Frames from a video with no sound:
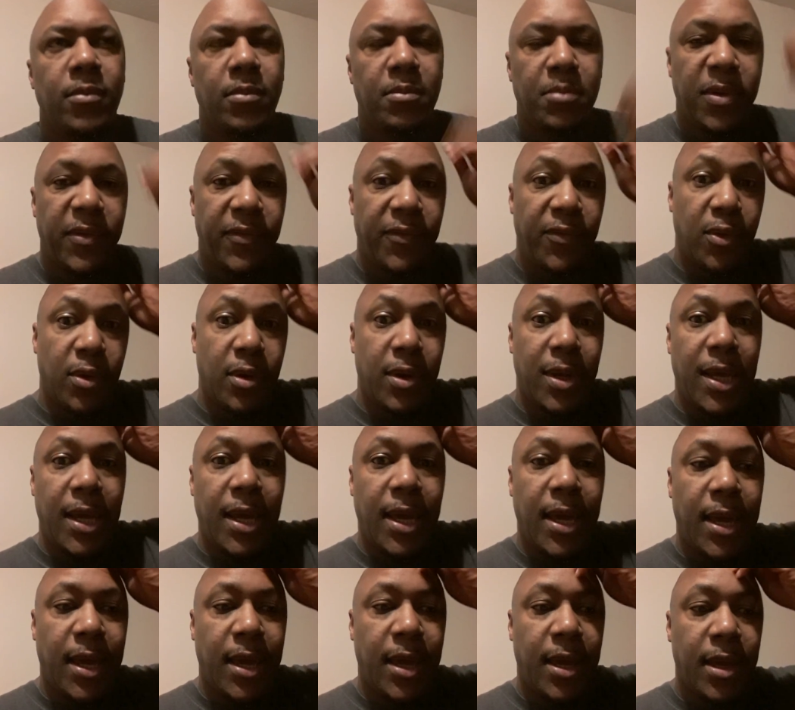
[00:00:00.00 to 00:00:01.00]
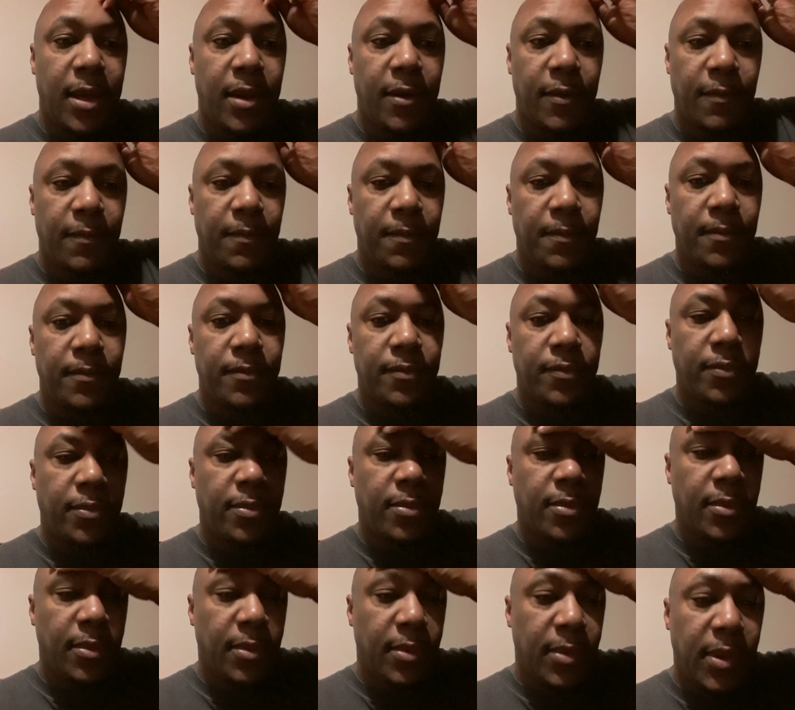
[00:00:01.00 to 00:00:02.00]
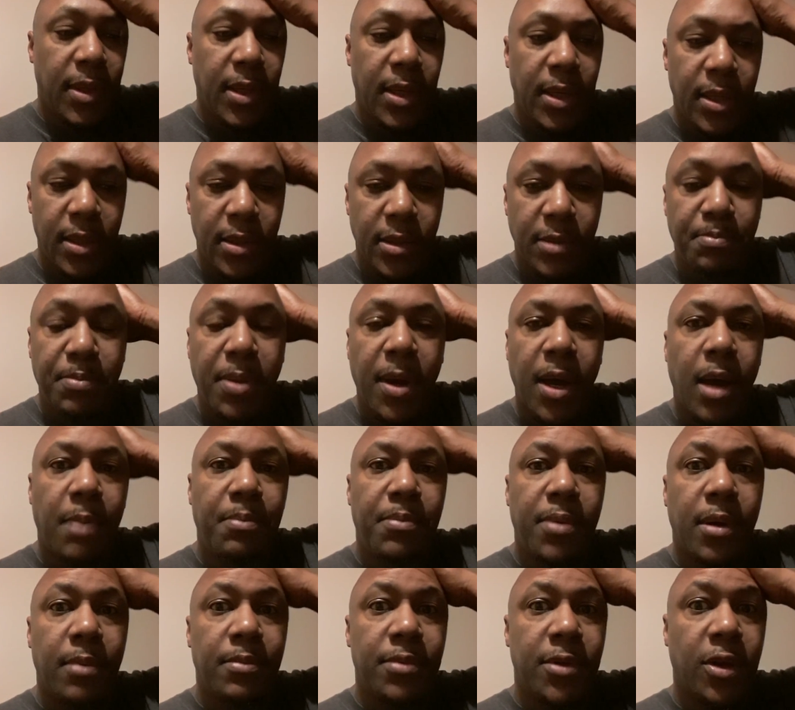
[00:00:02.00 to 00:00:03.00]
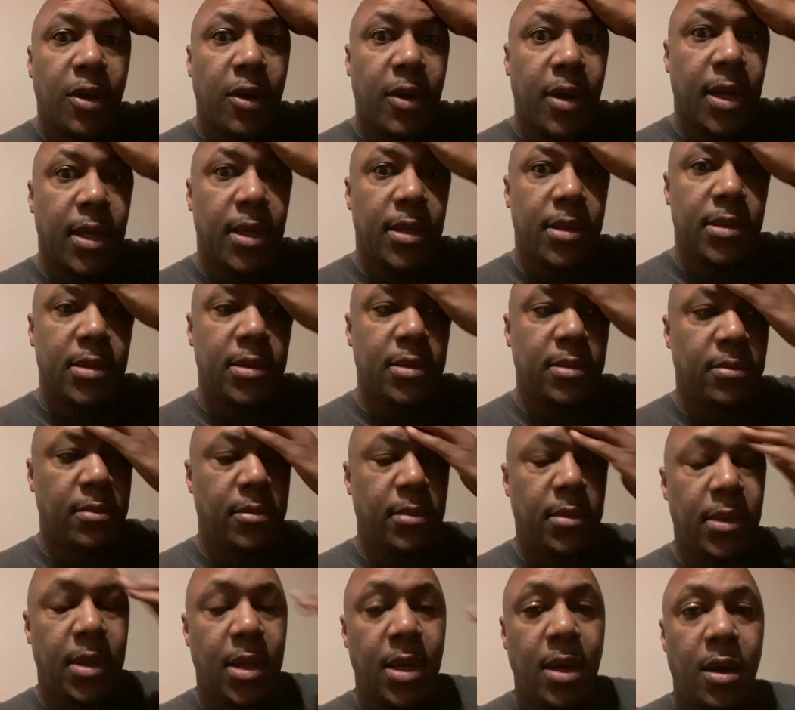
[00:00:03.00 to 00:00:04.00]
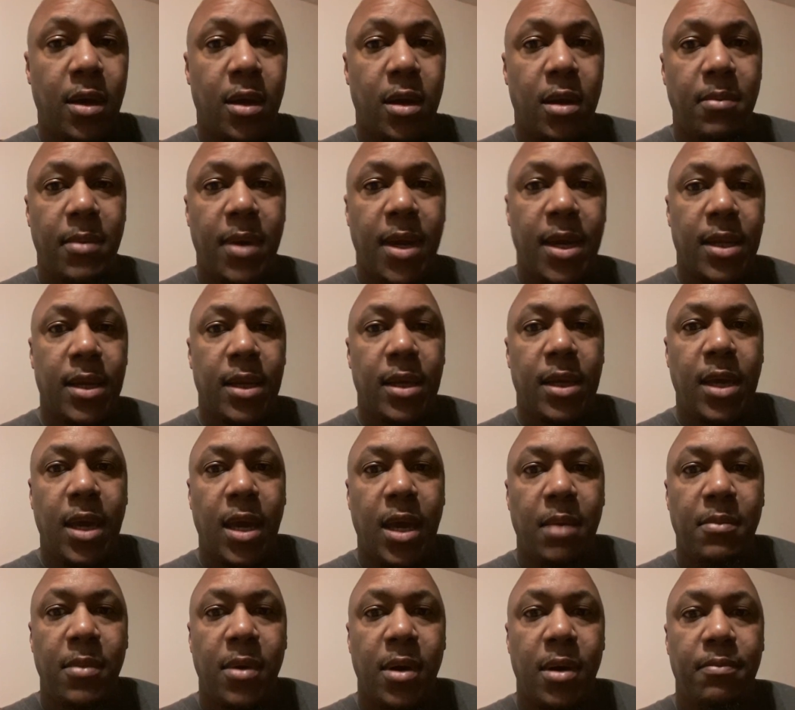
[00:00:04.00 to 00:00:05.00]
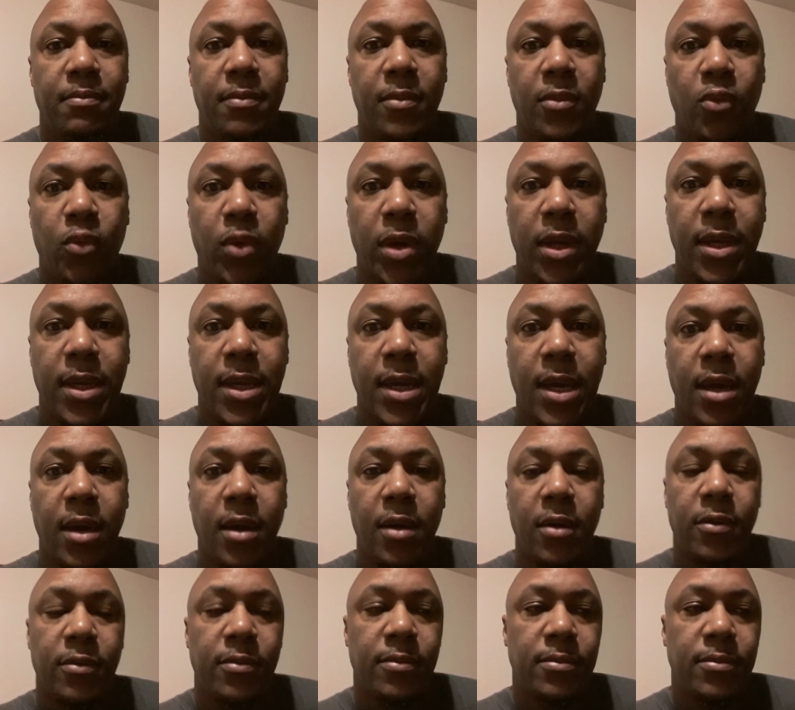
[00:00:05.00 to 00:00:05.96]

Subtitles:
before they had these pop-up targets that automatically came up and went down.